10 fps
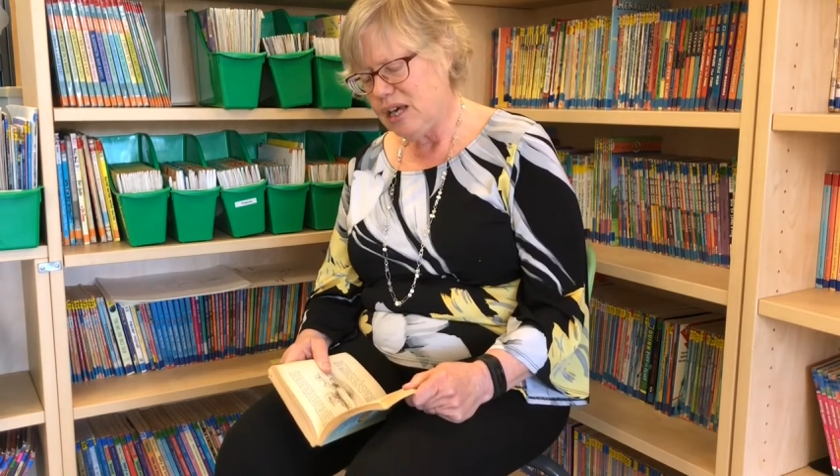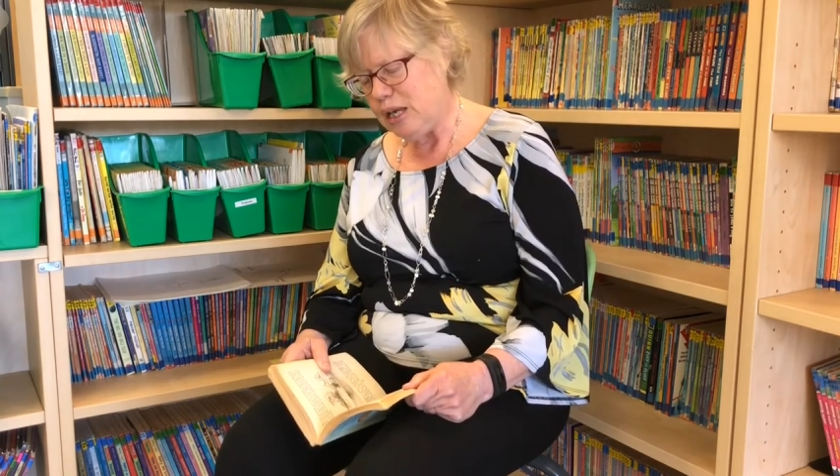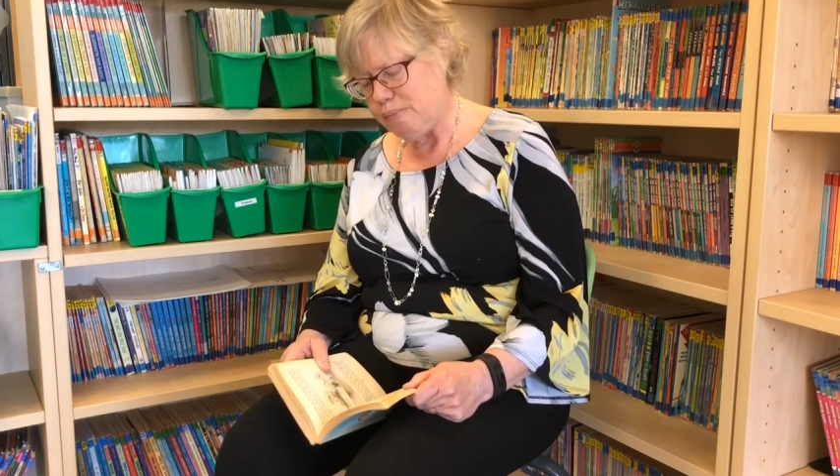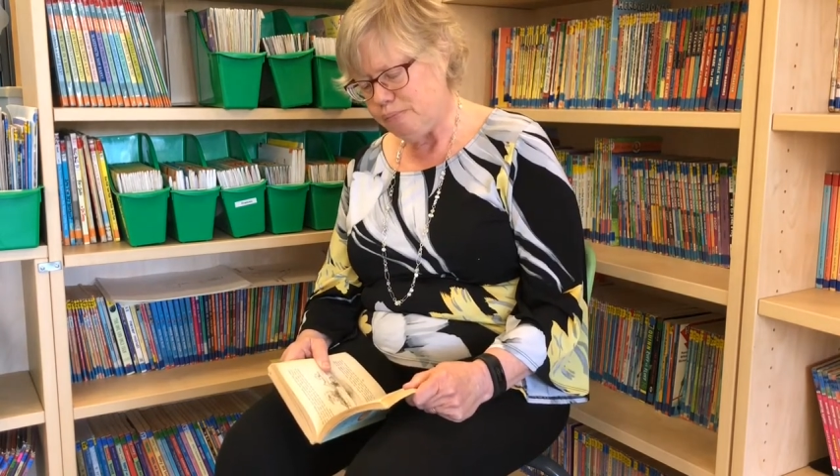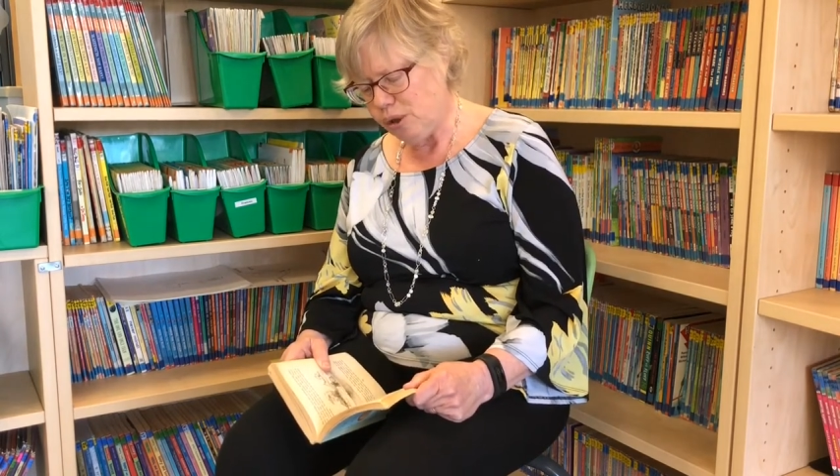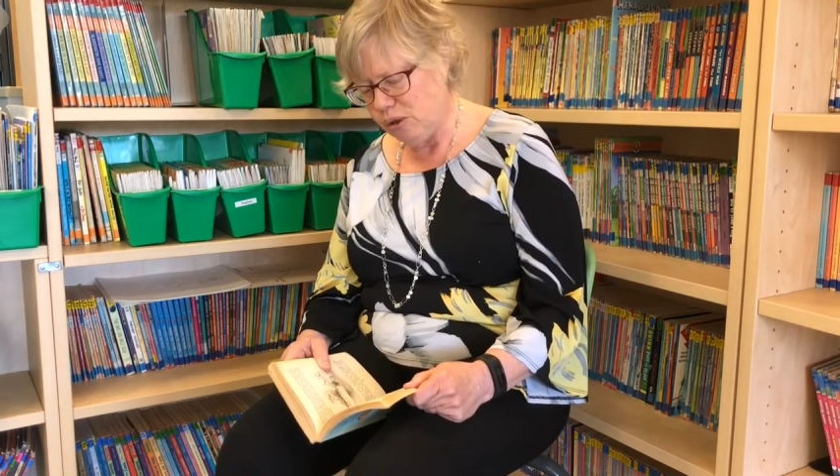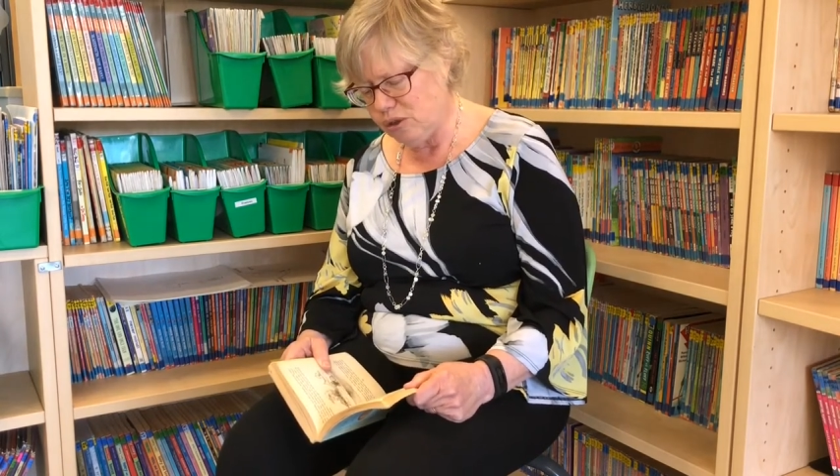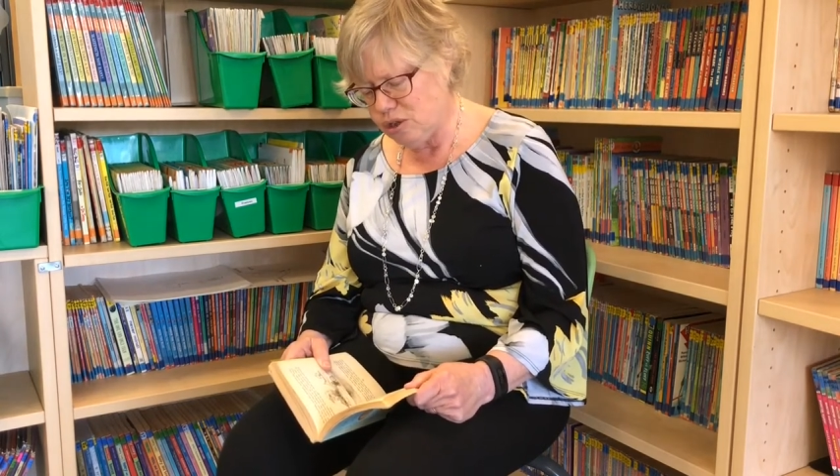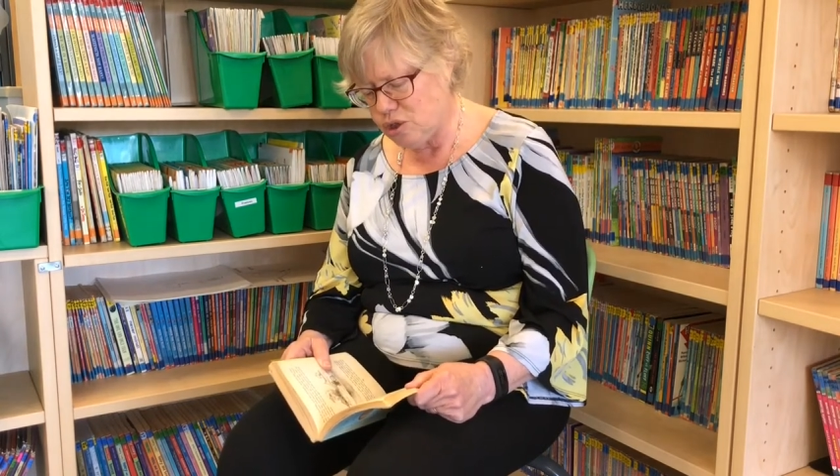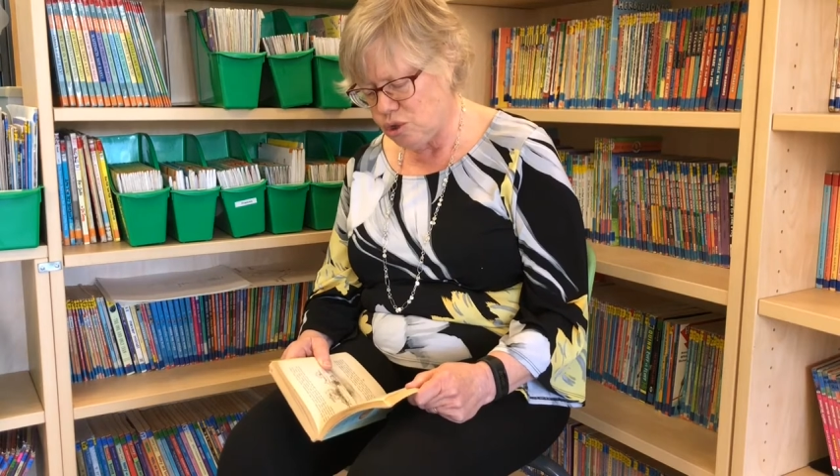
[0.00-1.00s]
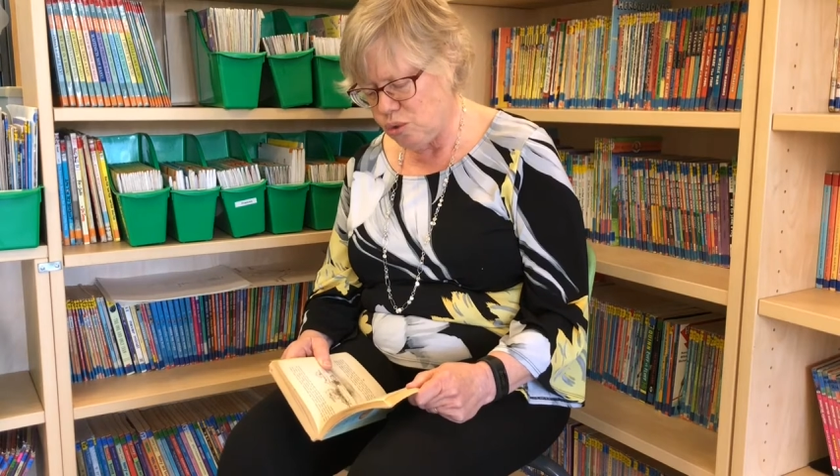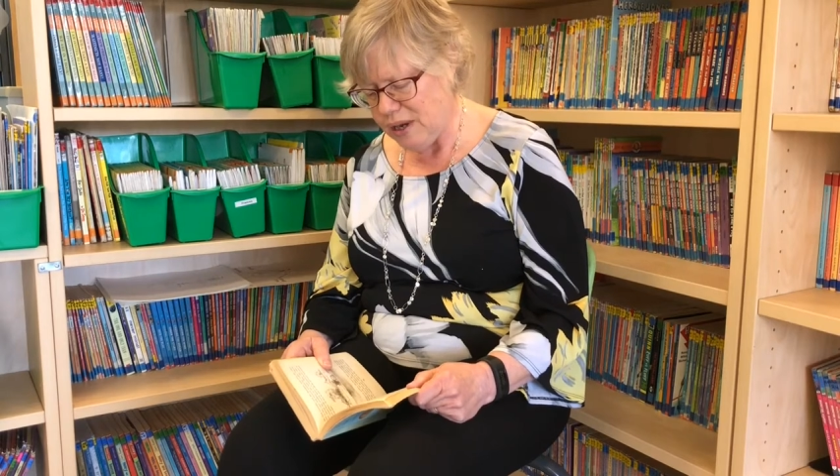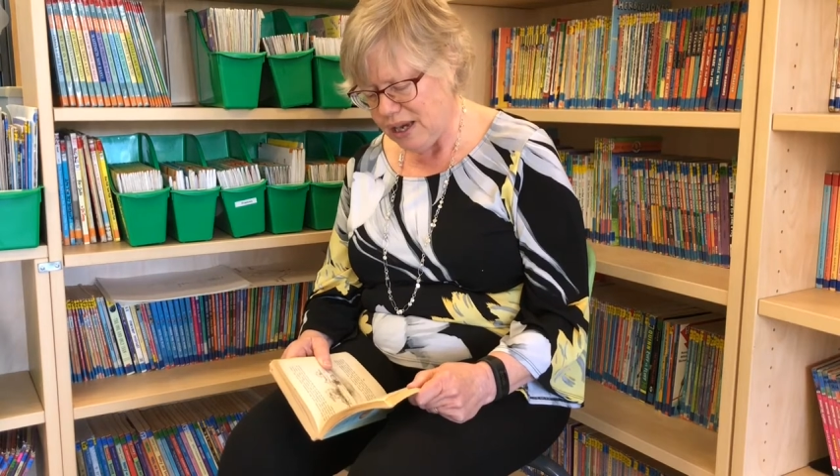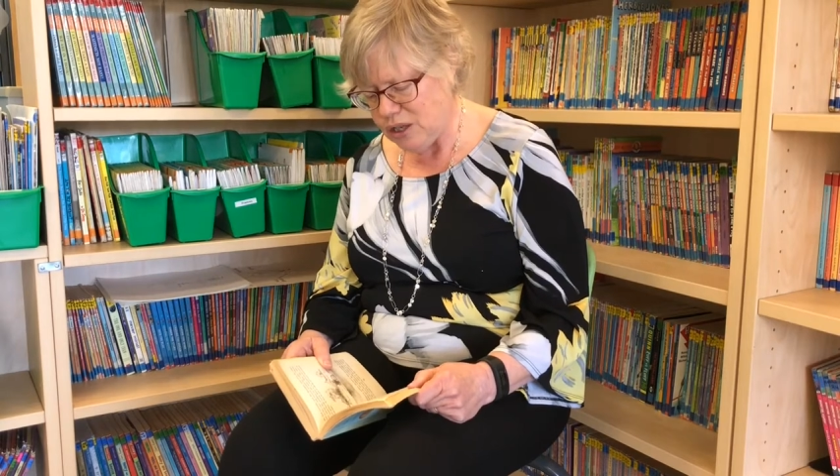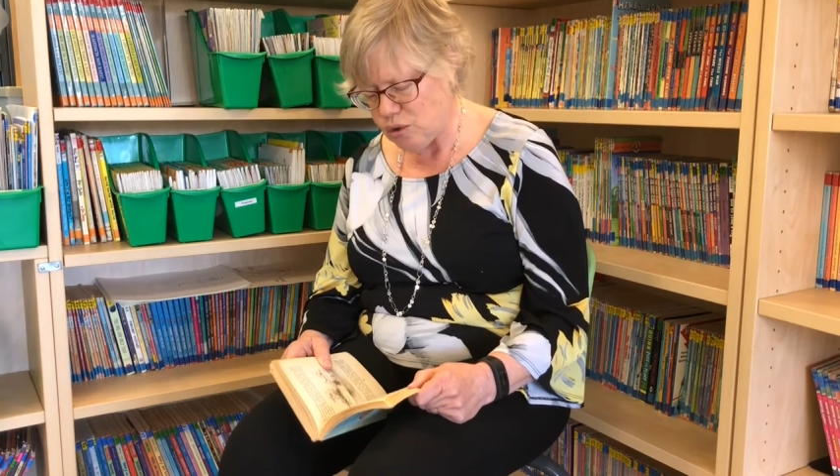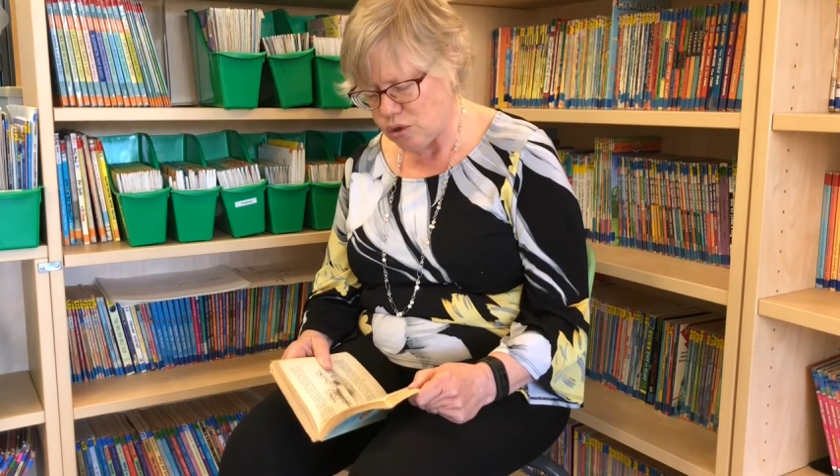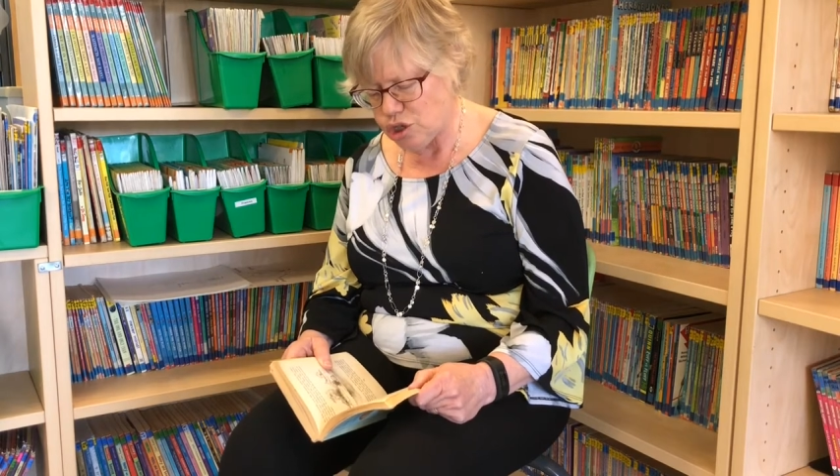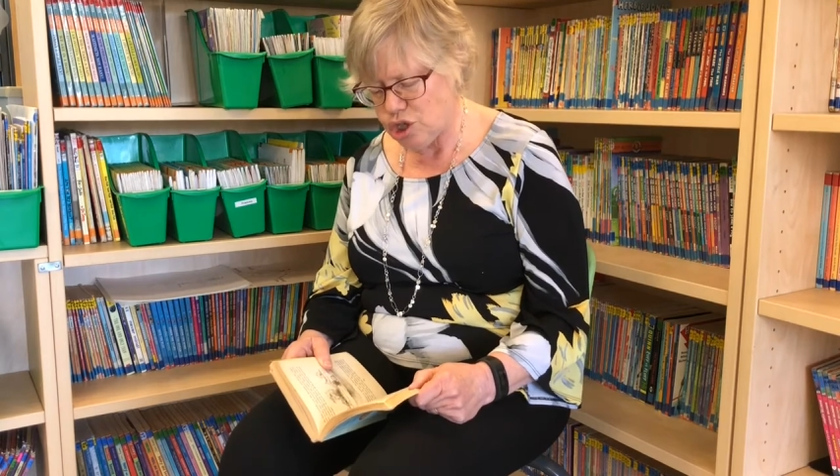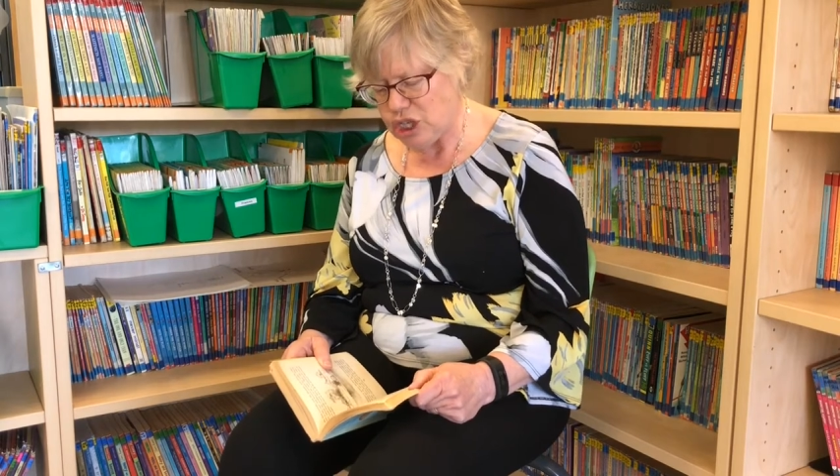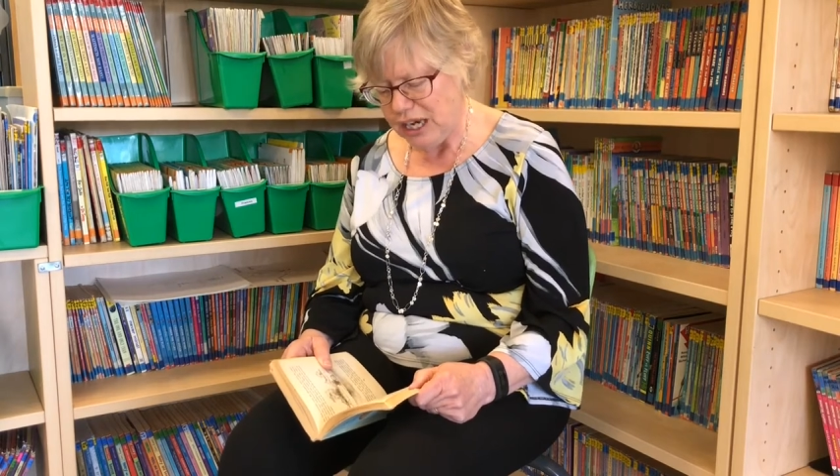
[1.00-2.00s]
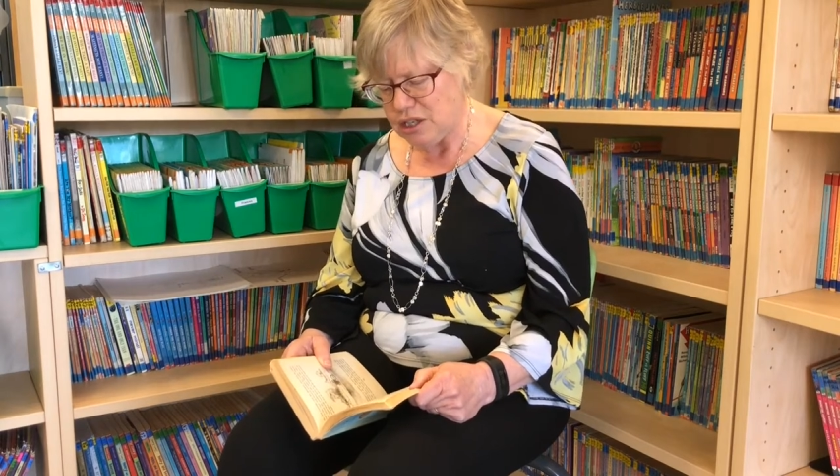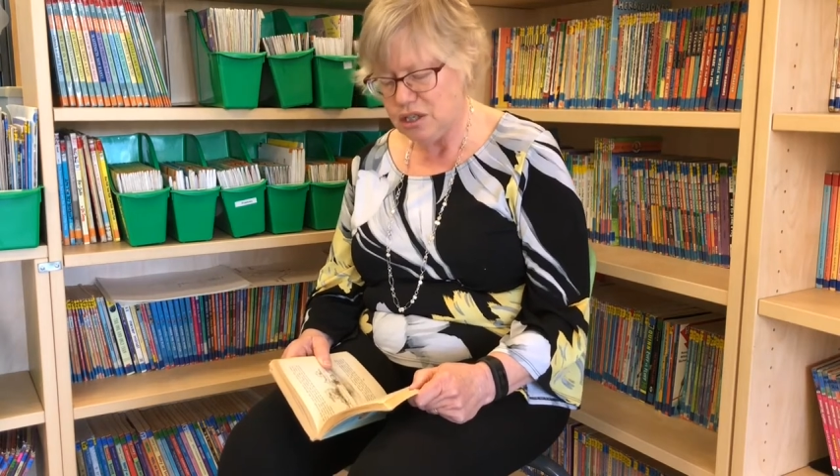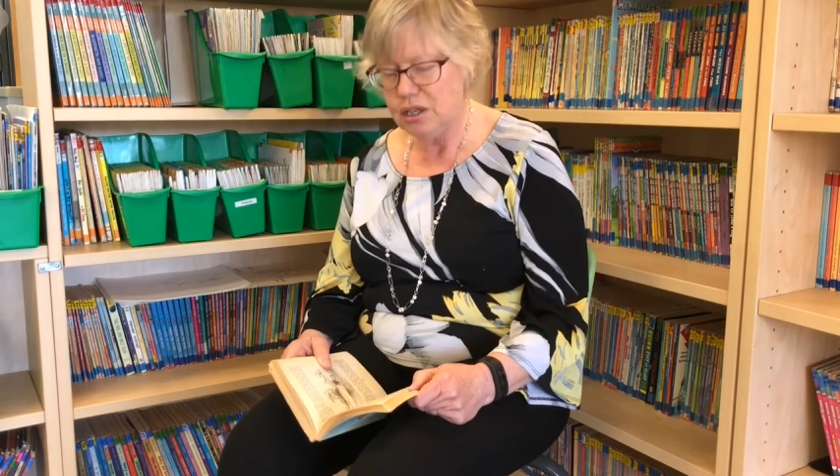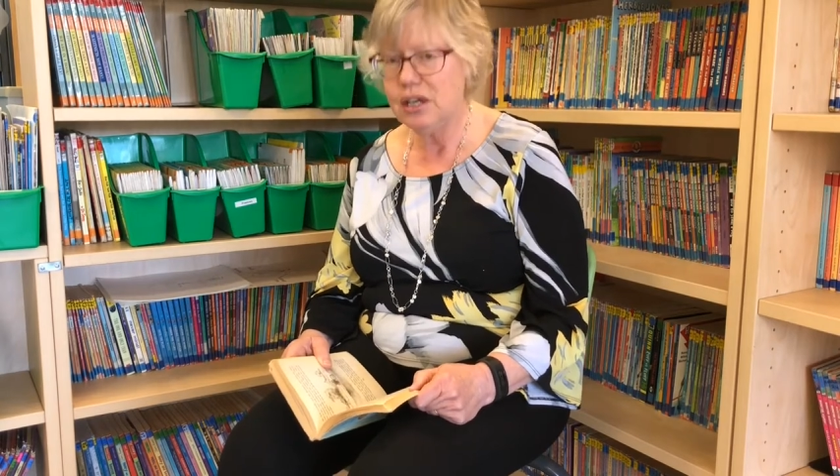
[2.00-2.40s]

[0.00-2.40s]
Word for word: He pulled the two hay doors shut